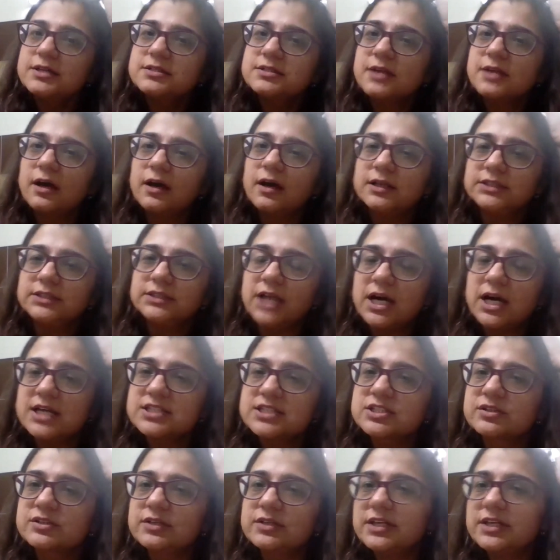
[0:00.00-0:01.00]

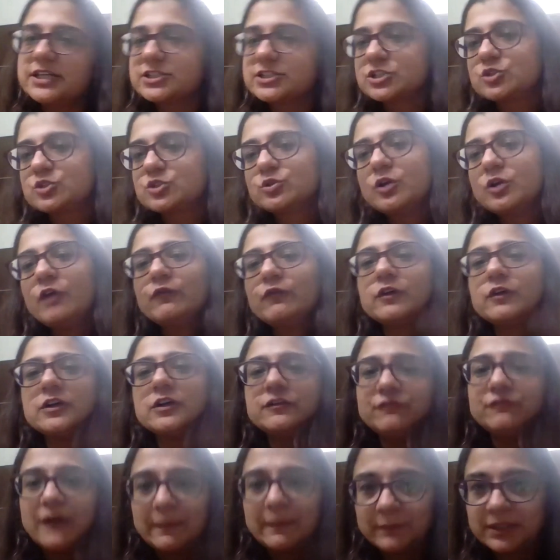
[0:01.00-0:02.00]
tasks related to your
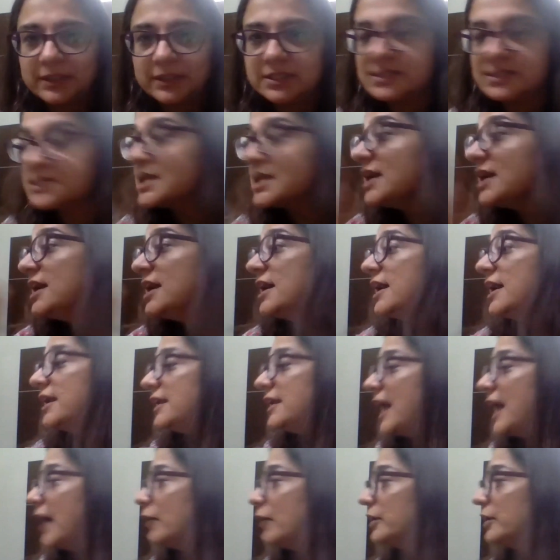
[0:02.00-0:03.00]
word families.
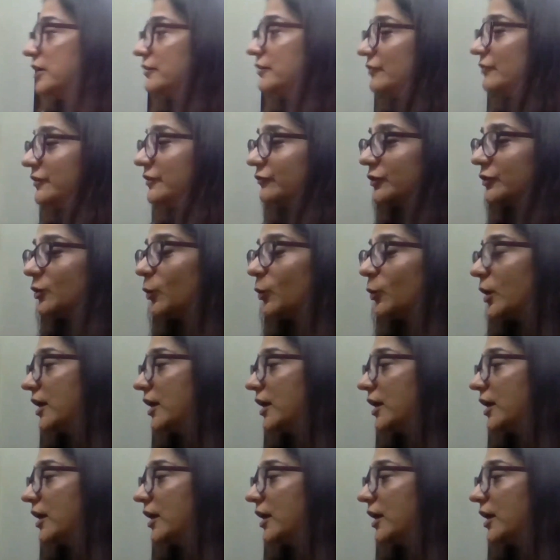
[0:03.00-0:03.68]
Now, even for the